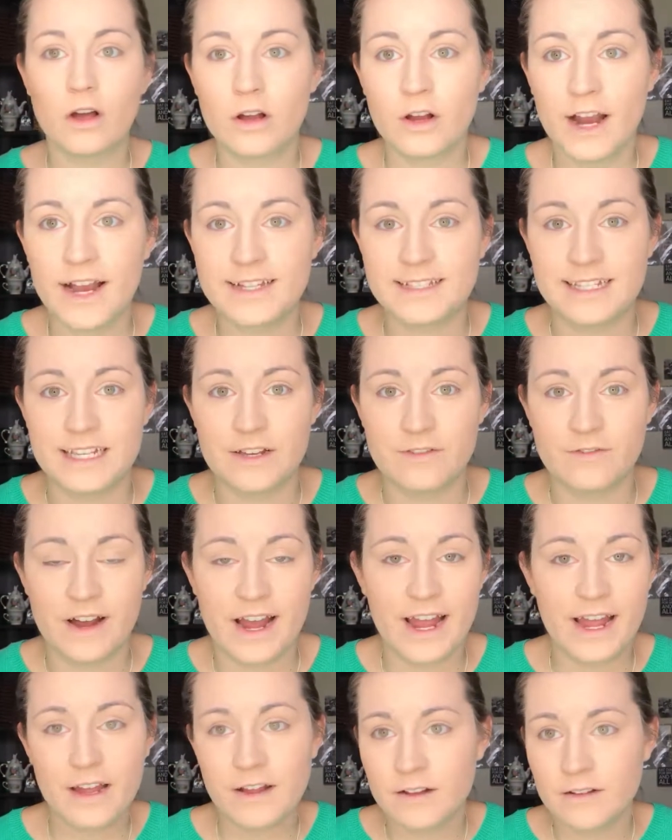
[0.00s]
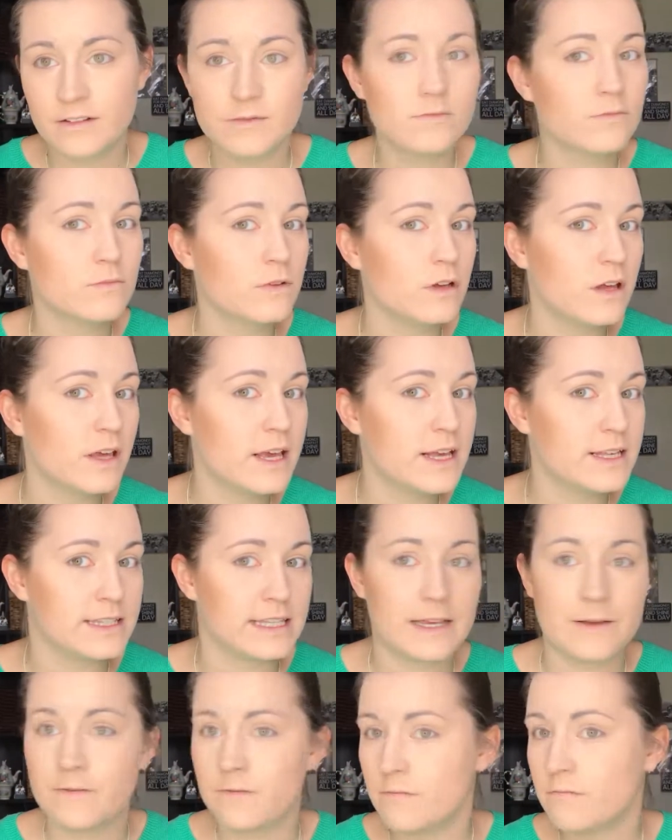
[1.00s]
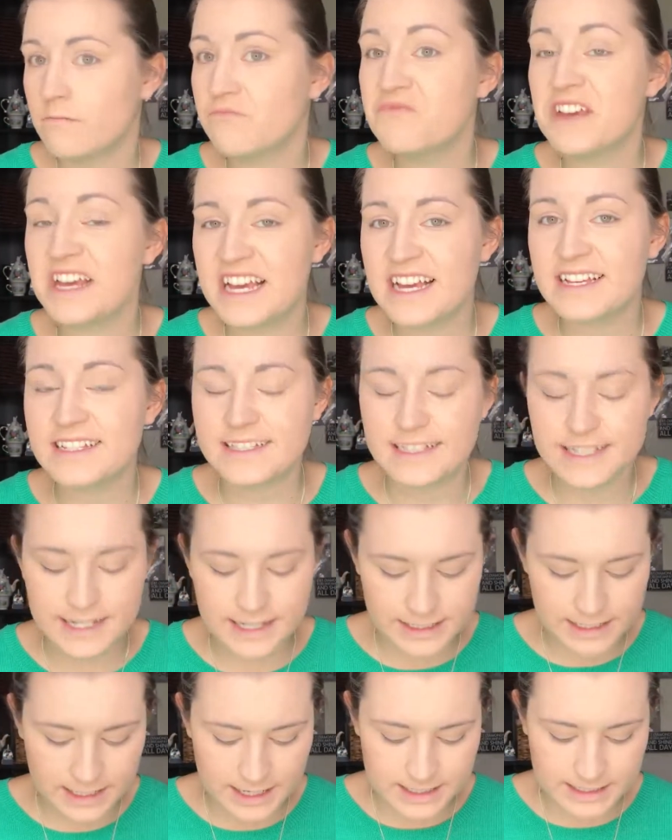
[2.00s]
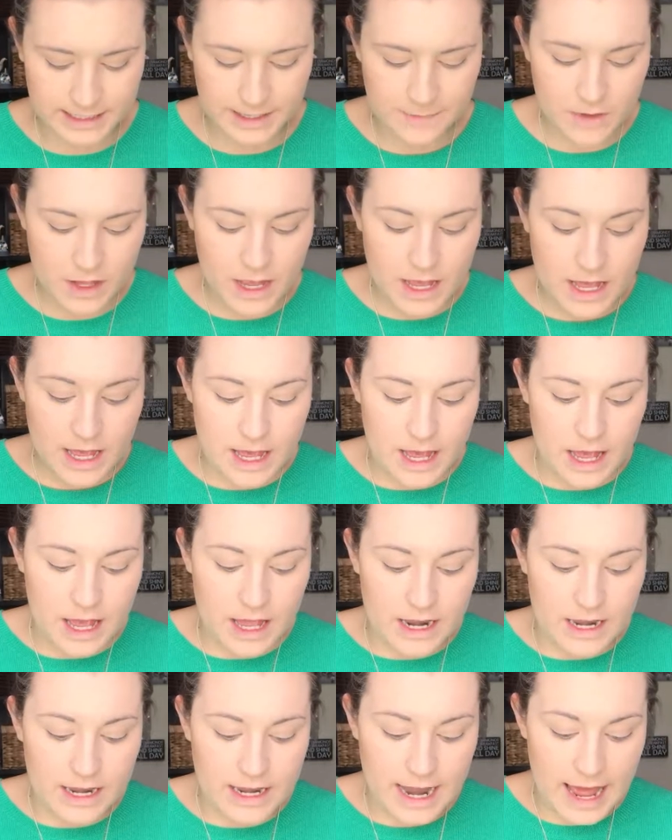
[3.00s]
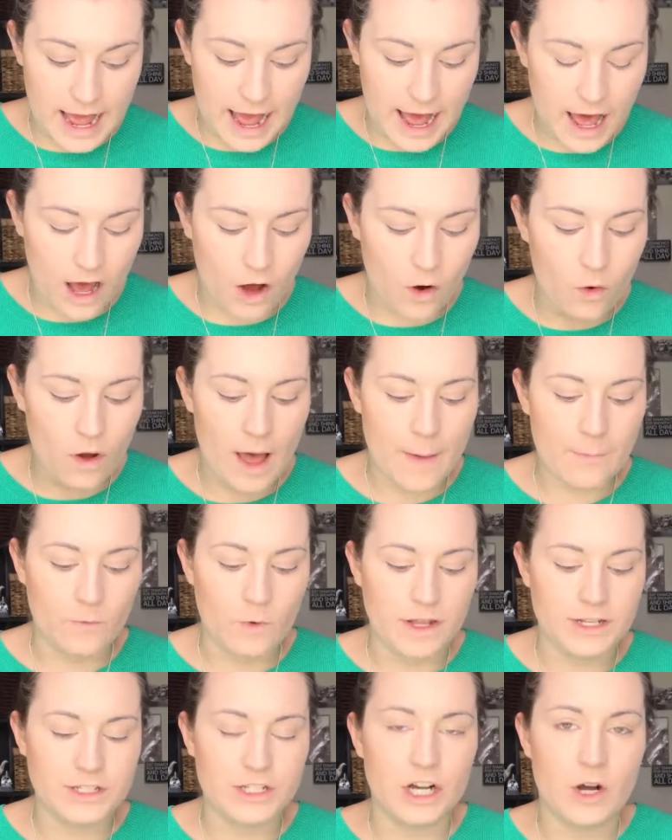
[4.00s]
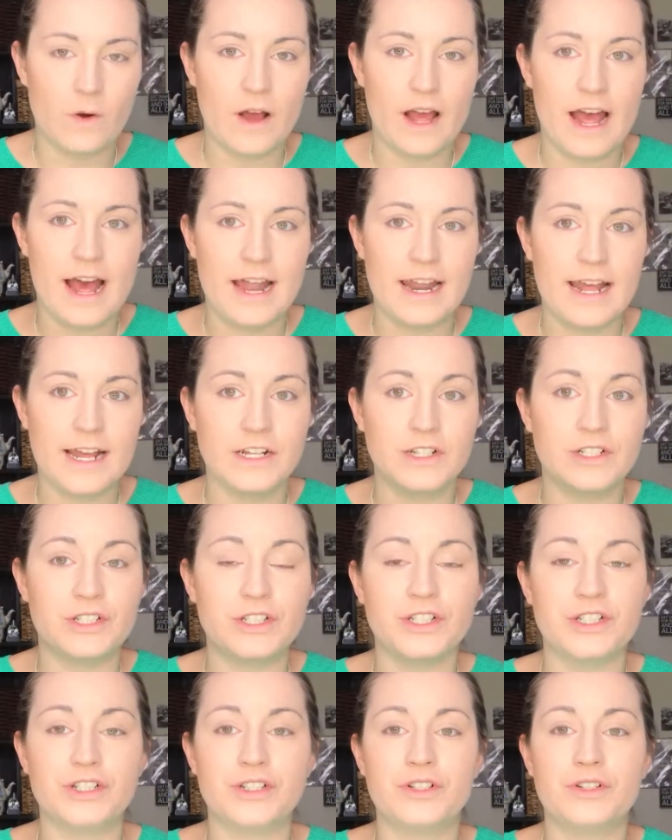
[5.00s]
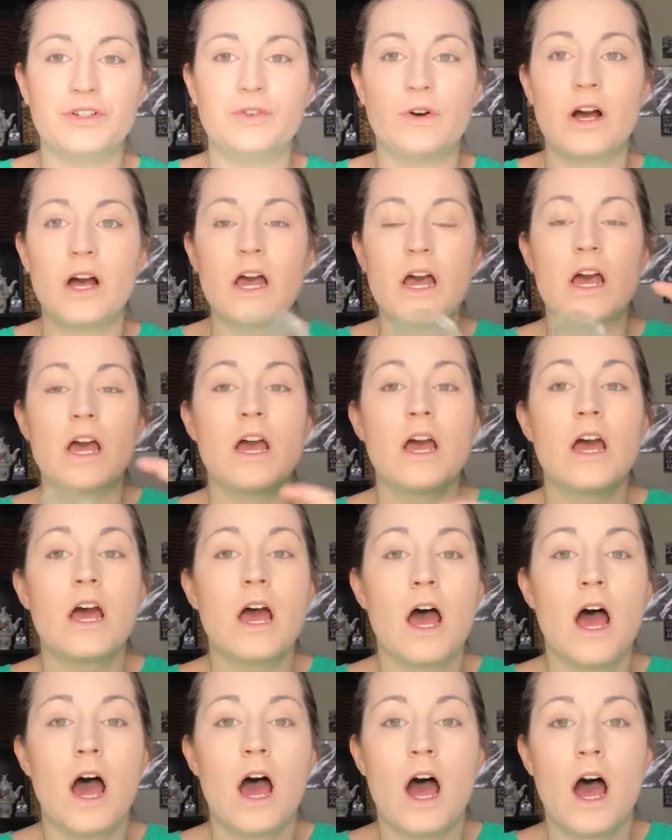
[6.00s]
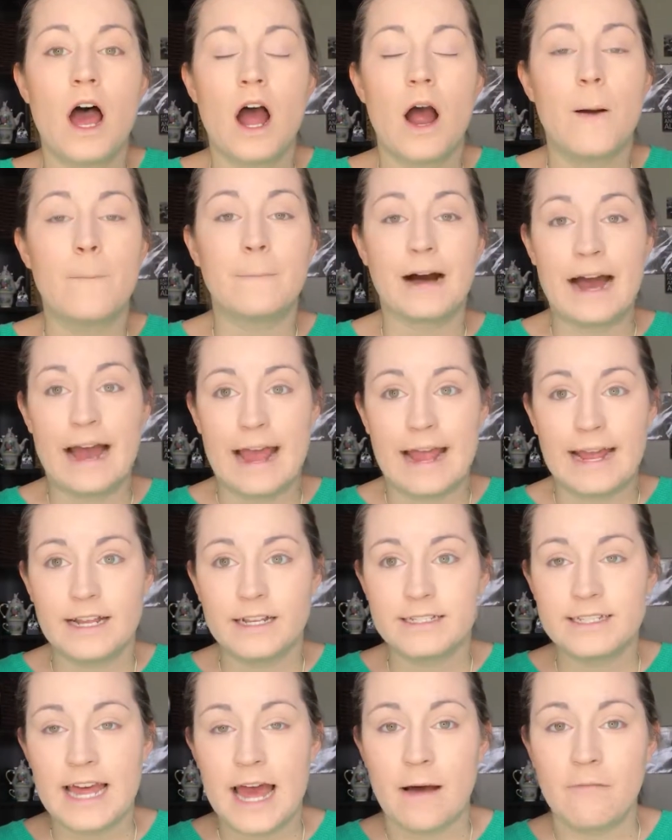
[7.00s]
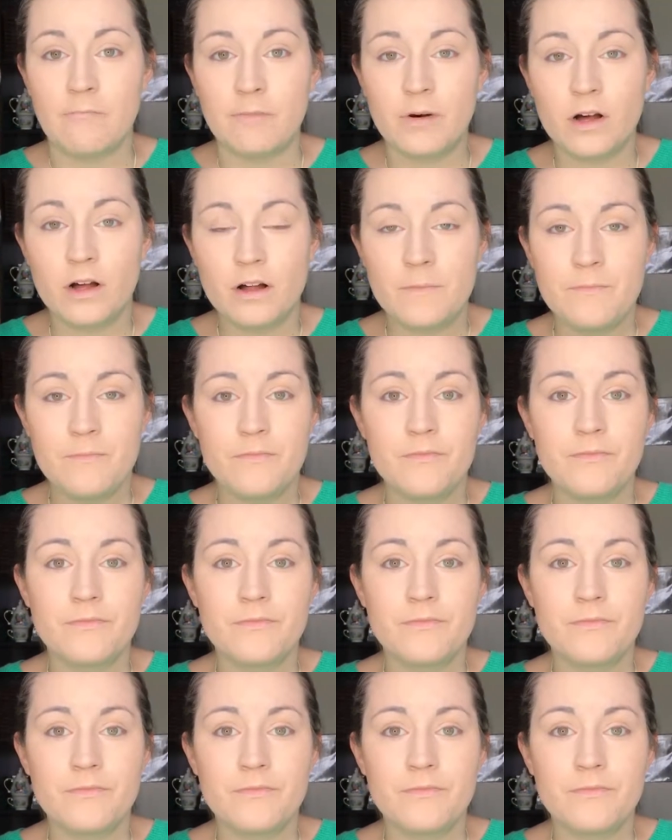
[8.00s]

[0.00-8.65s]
Crazy, right? Easy. Easy, easy, easy. Now I'm going to go ahead and do my temple